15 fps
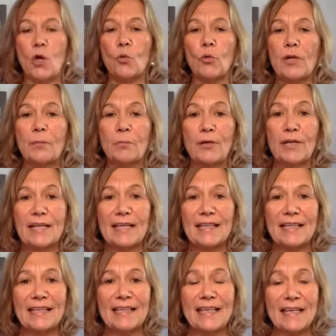we bring it
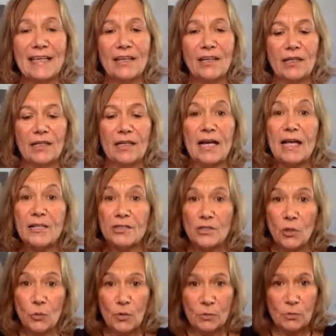in here.
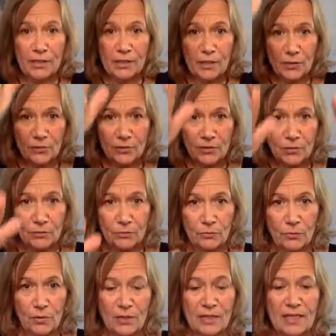So when we go to,